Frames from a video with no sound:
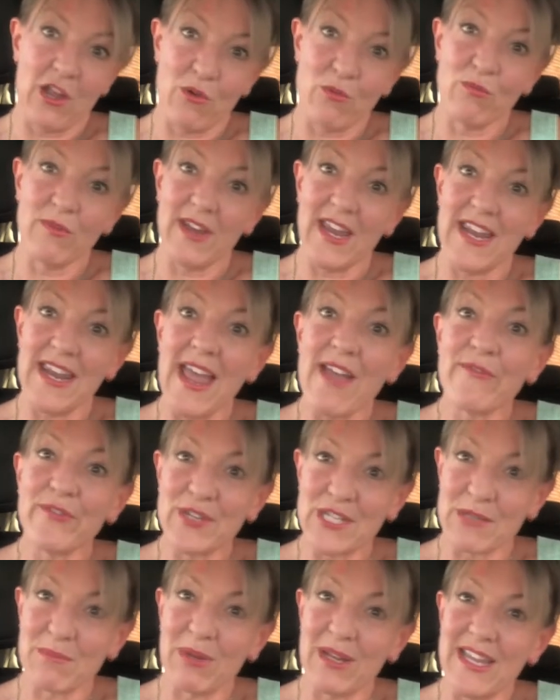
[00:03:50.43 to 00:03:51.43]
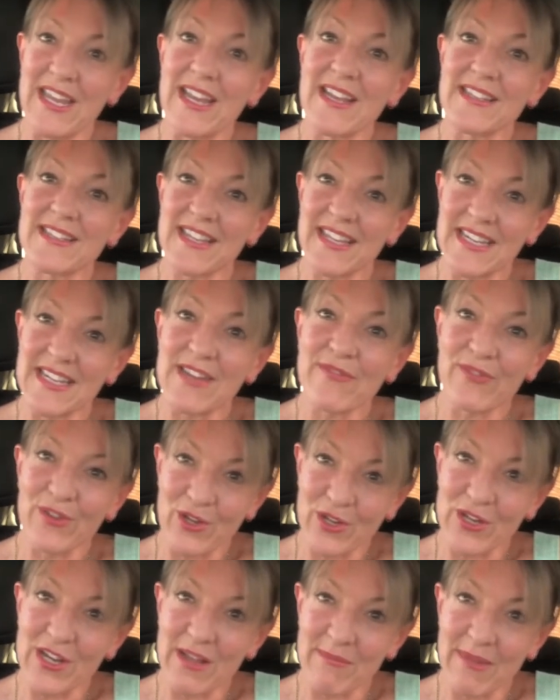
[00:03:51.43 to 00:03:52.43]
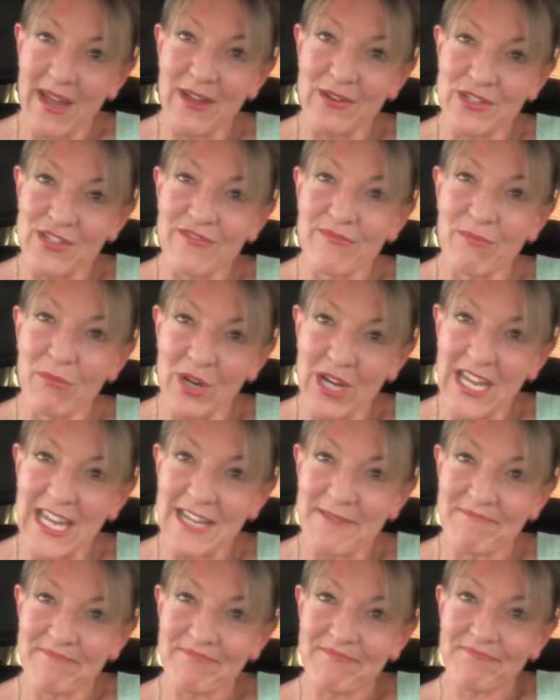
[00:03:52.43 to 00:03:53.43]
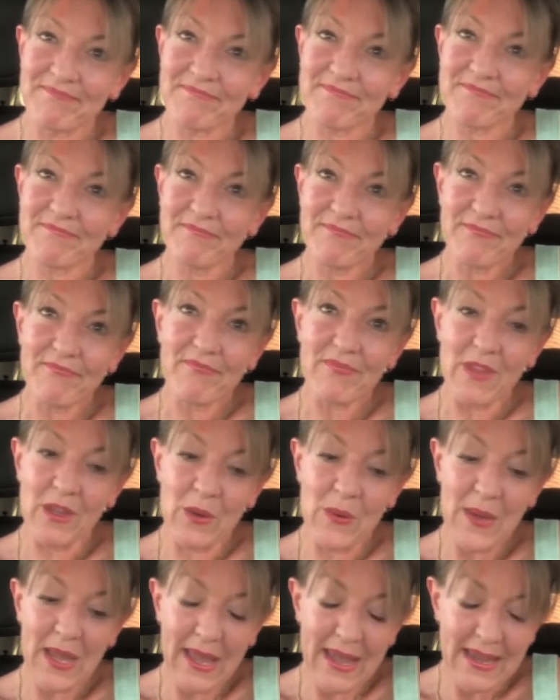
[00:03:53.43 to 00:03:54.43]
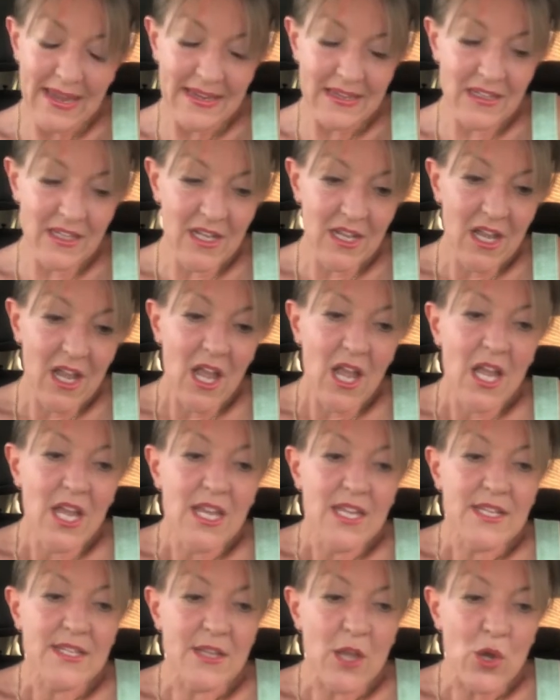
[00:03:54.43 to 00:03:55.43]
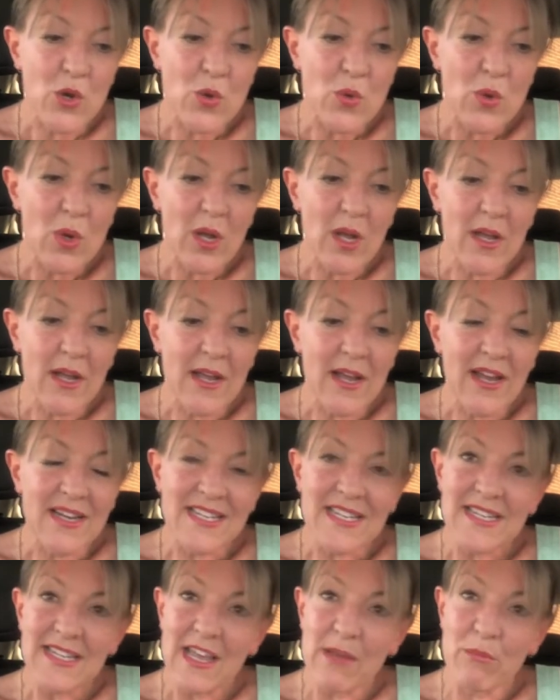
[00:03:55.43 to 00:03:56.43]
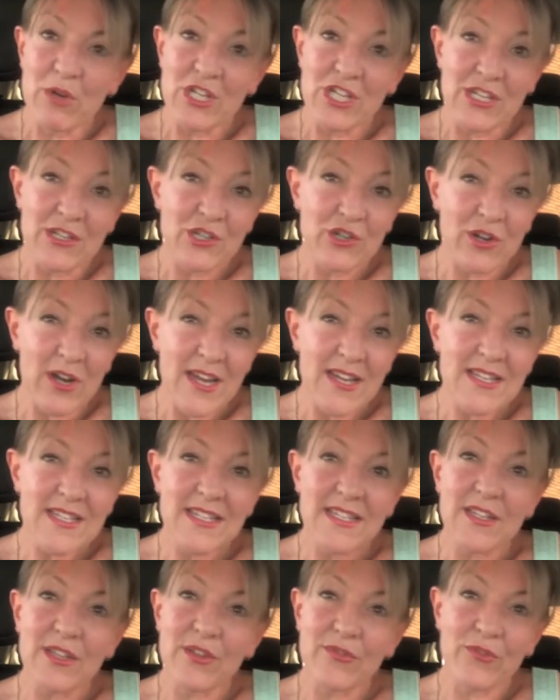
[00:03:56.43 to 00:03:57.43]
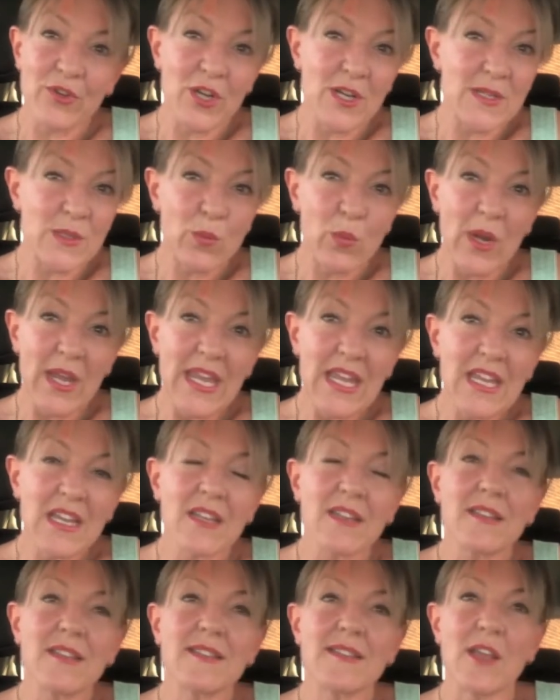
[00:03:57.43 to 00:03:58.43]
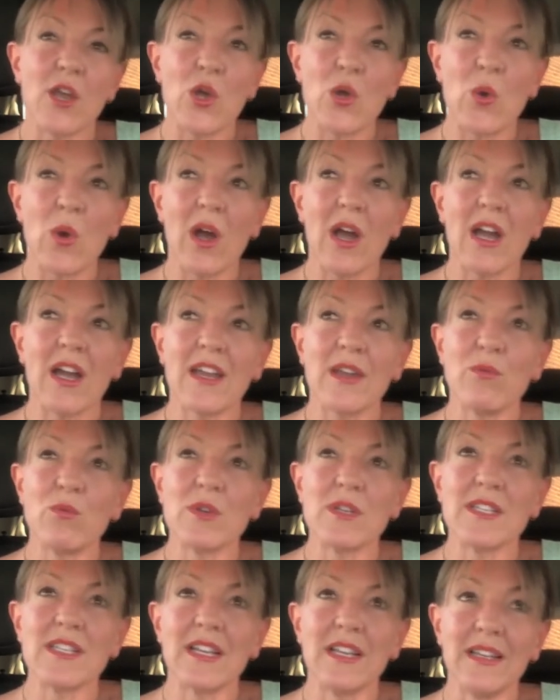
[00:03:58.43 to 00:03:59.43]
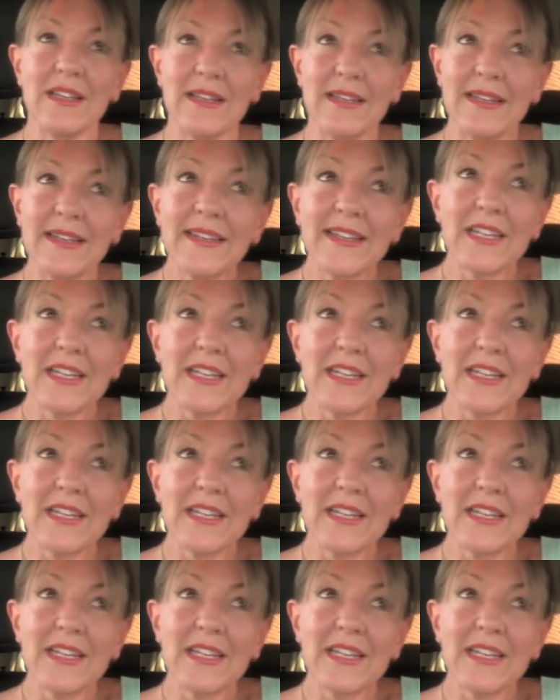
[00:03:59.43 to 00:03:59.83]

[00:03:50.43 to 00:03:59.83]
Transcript: inevitably a significant amount of money. Okay, so I didn't get much interest the first week, so I was a little